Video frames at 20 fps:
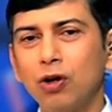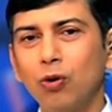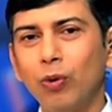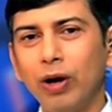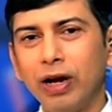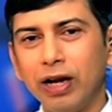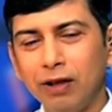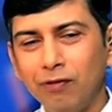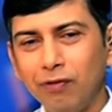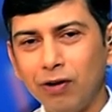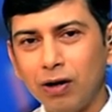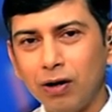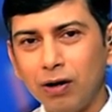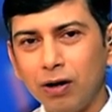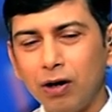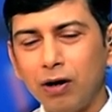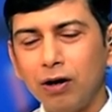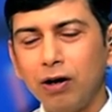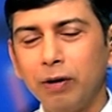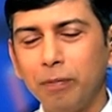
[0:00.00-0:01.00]
where even
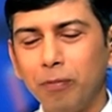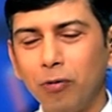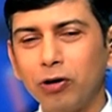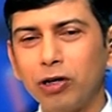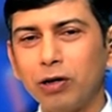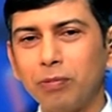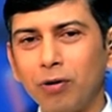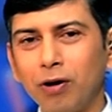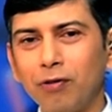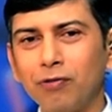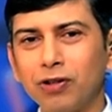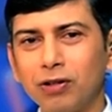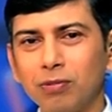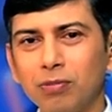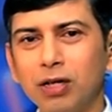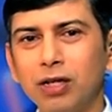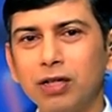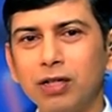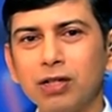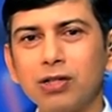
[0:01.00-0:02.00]
reported
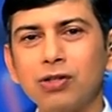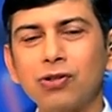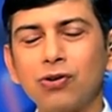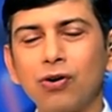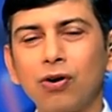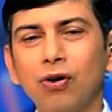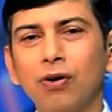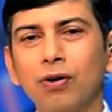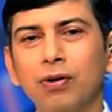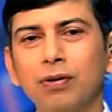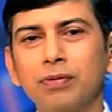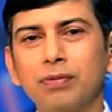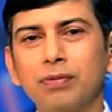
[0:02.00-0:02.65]
profitability is strong.